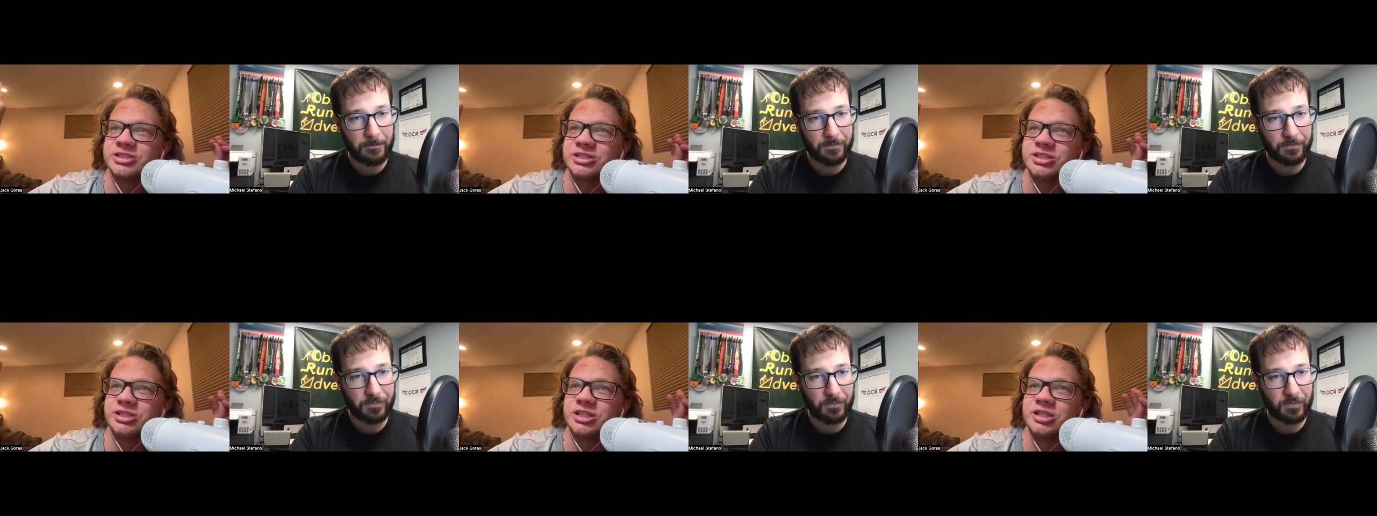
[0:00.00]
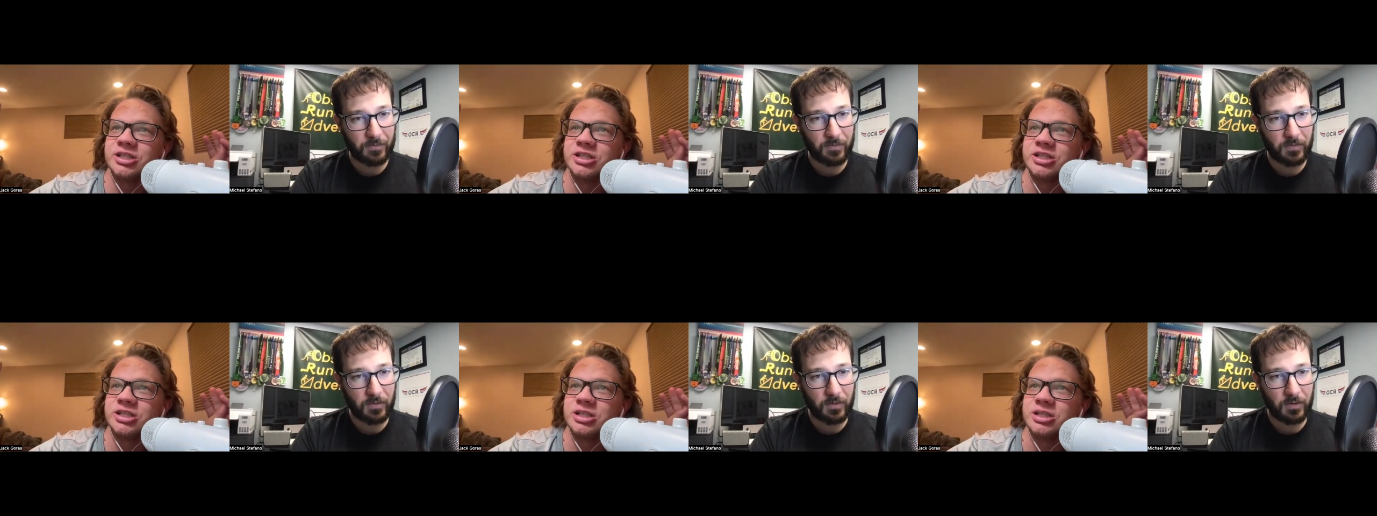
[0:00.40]
Speaker 1: year,
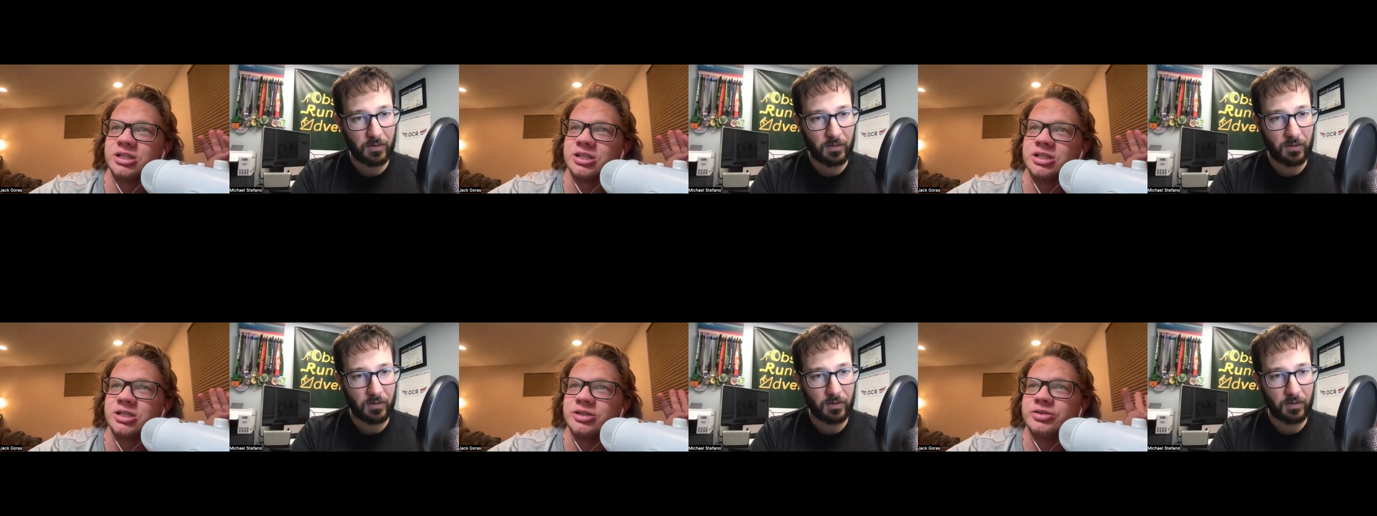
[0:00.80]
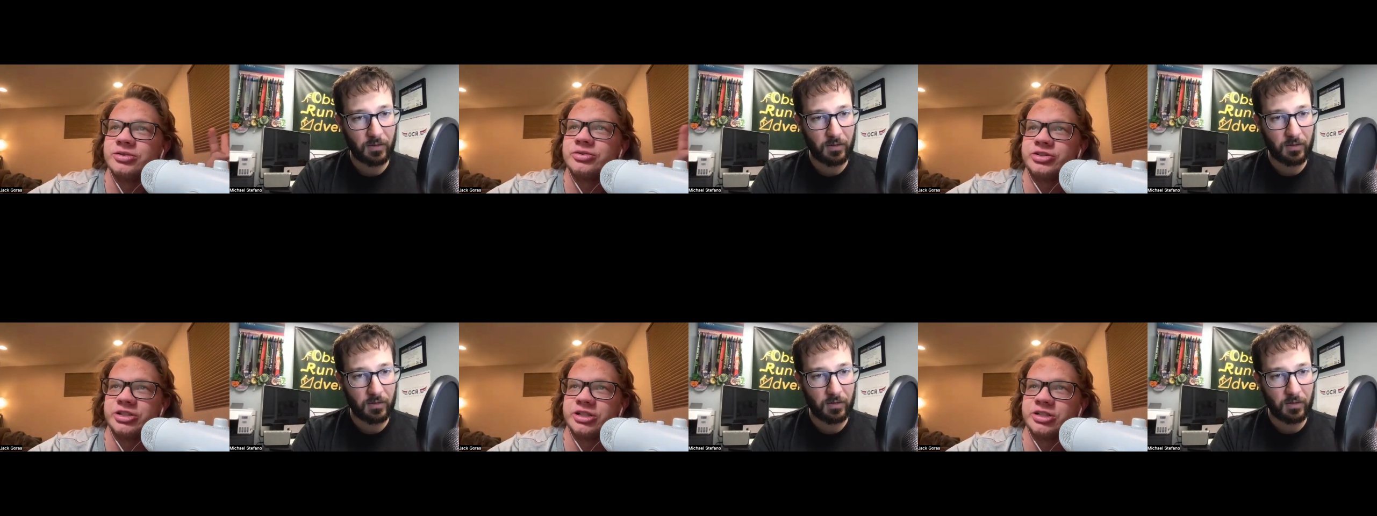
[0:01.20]

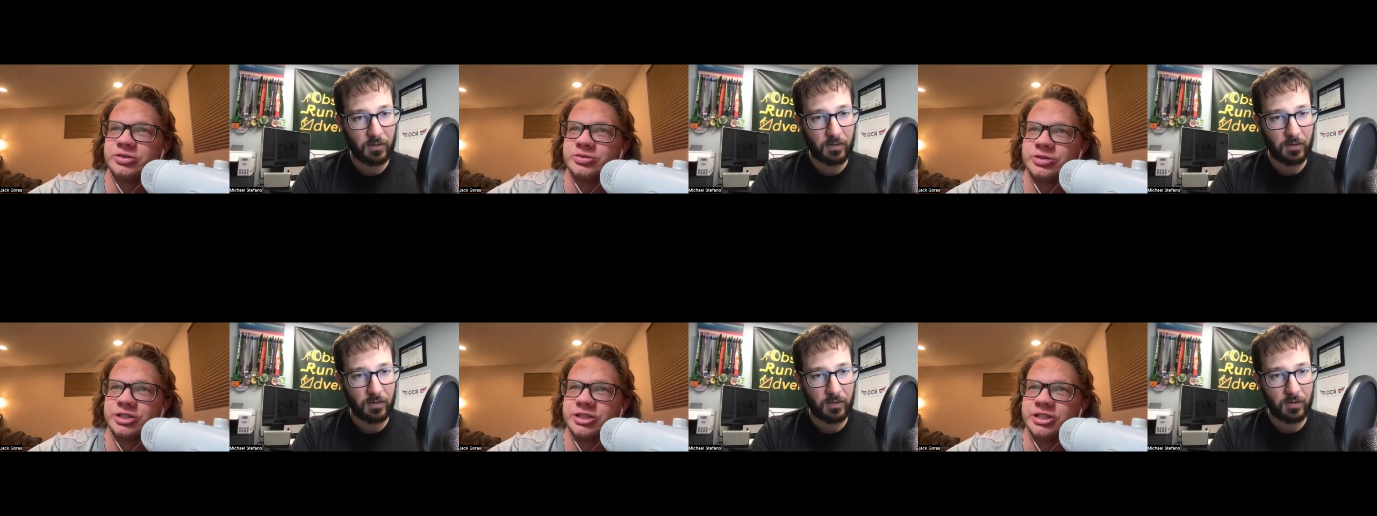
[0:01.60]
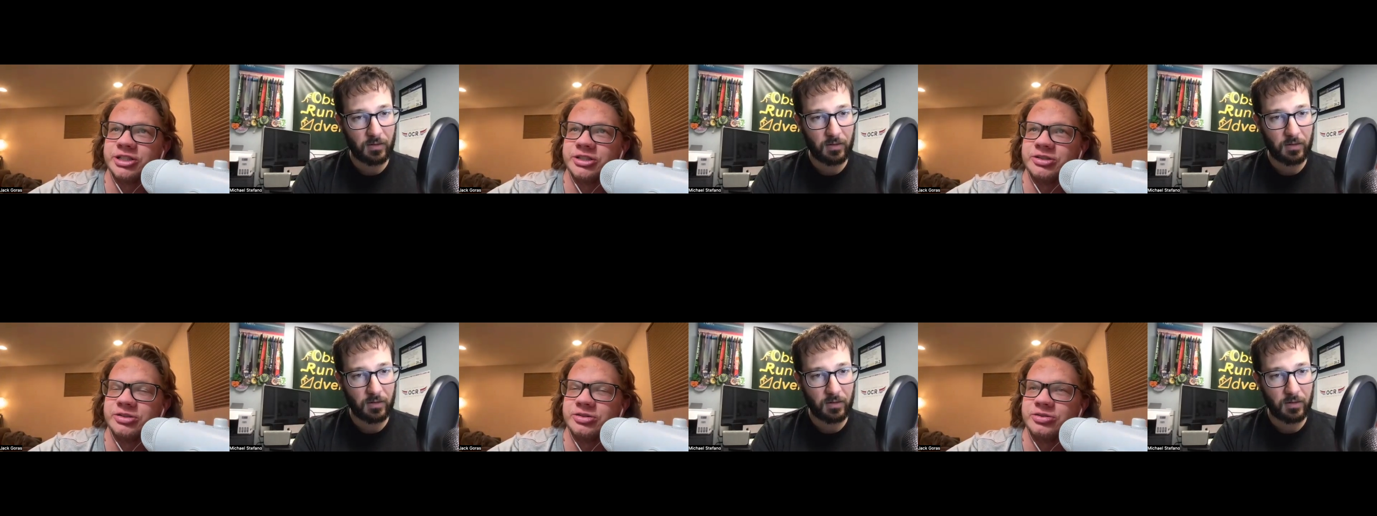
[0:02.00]

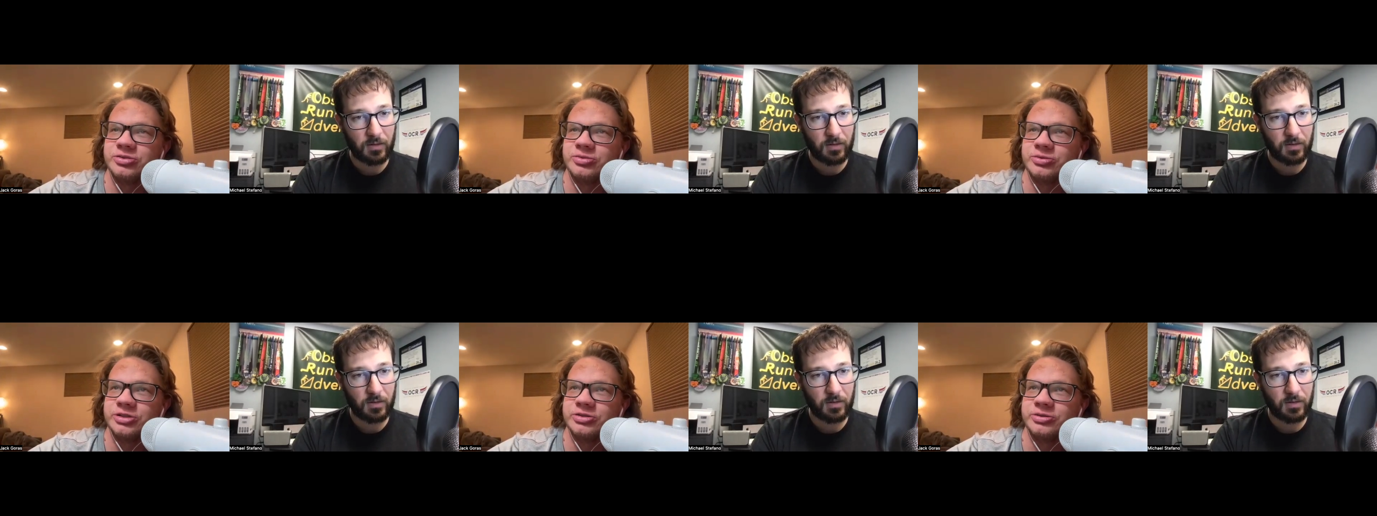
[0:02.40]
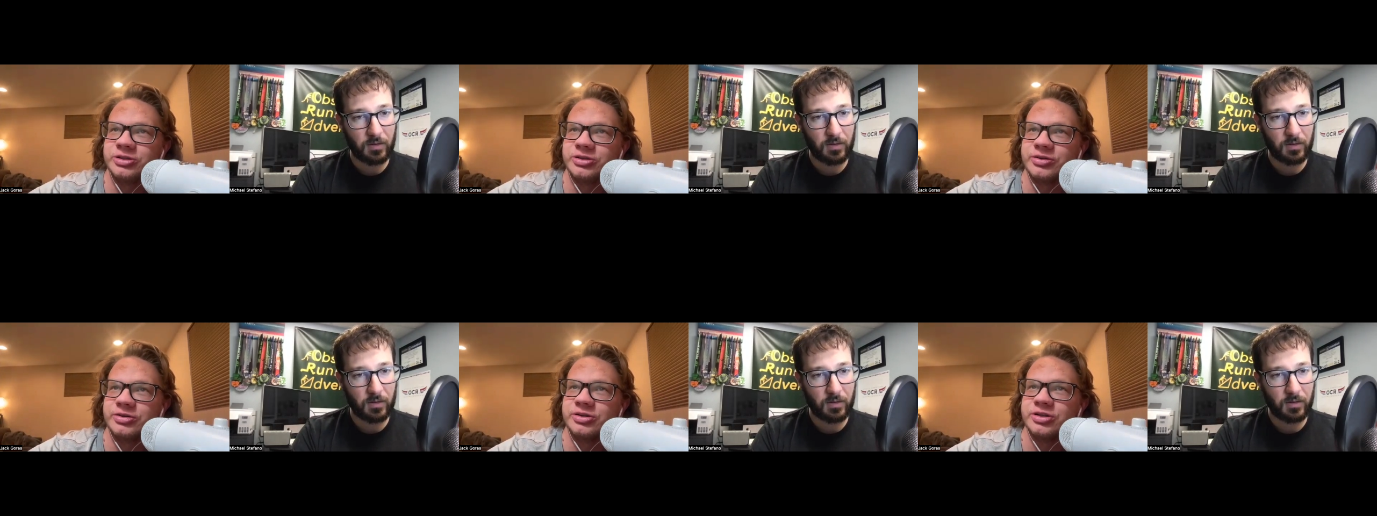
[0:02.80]
January
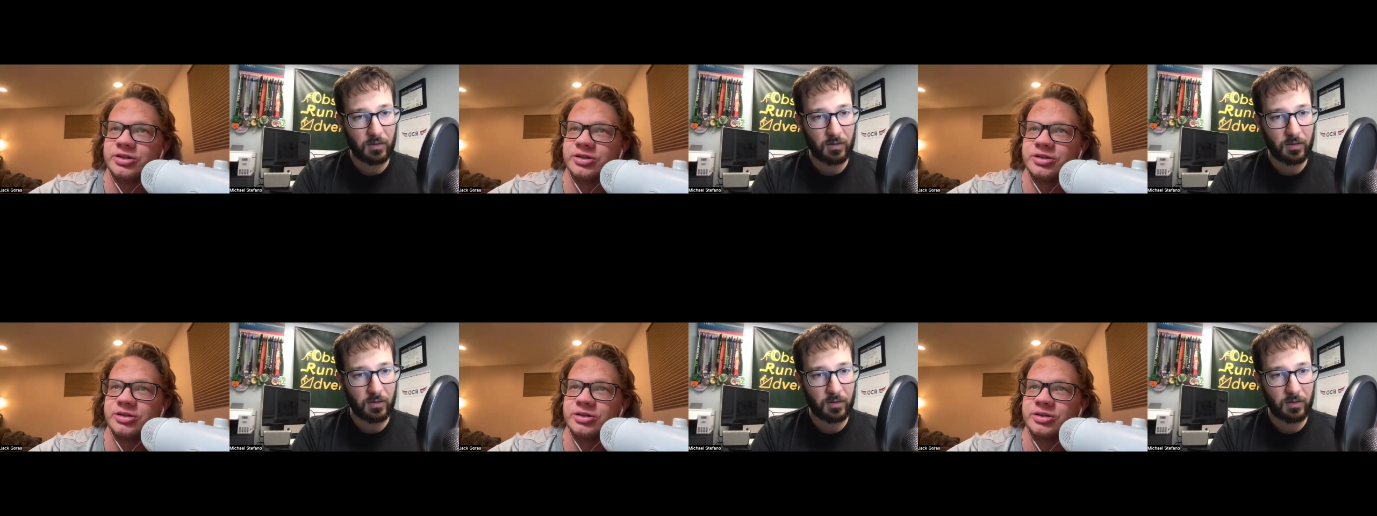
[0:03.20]
2023,